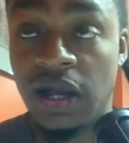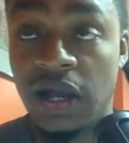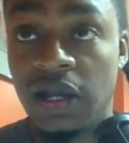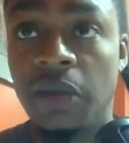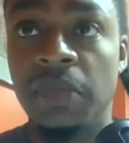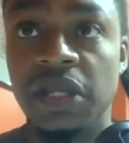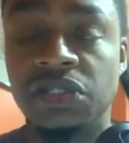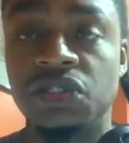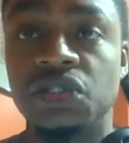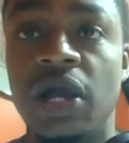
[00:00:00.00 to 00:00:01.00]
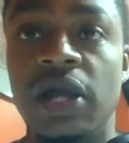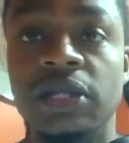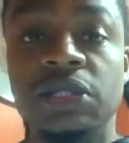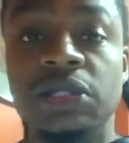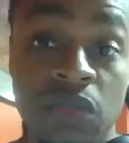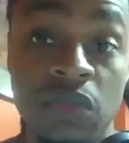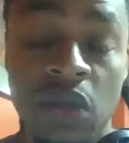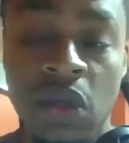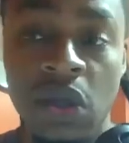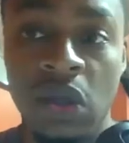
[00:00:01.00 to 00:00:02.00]
of committed to trying to
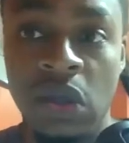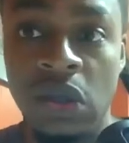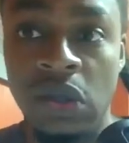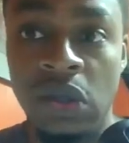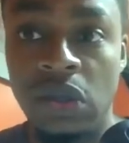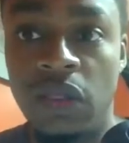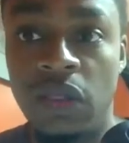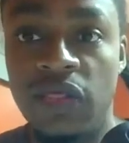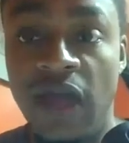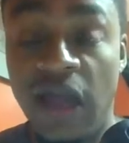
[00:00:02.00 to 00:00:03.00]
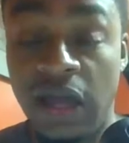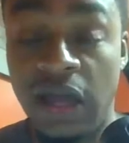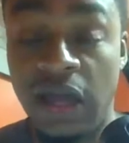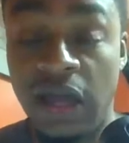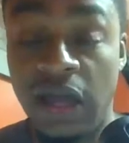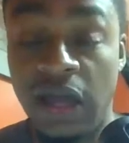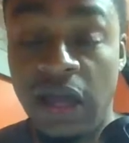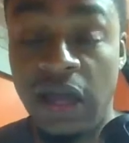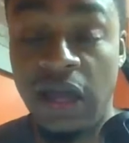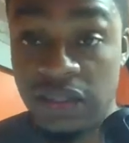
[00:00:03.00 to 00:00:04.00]
dismantle racism. That
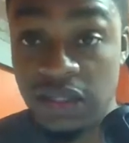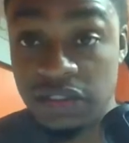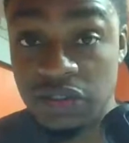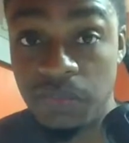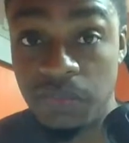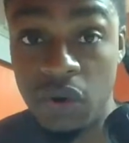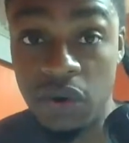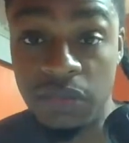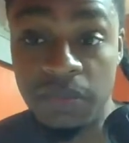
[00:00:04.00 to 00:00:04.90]
I think is important